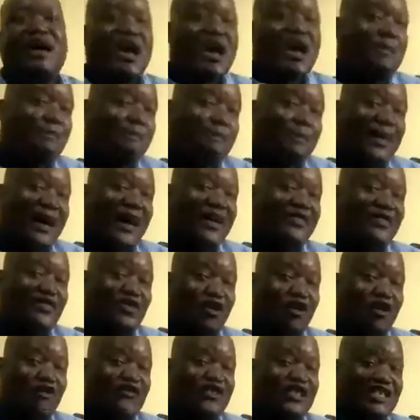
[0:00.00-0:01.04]
a path
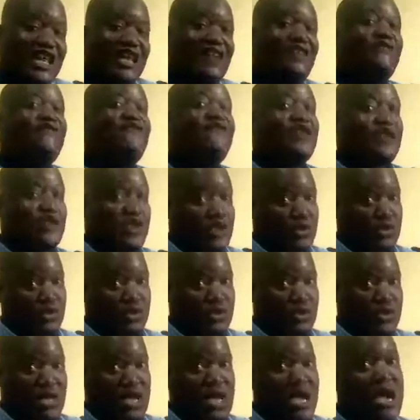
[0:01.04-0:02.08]
of
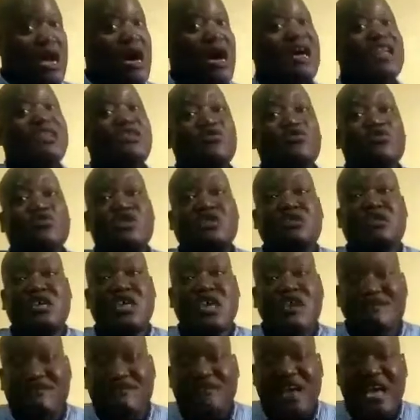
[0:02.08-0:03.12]
salvation and you would
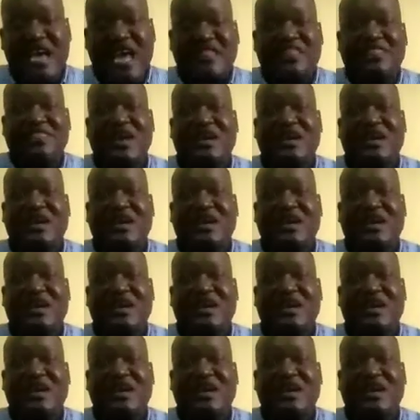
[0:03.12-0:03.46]
give a, eh,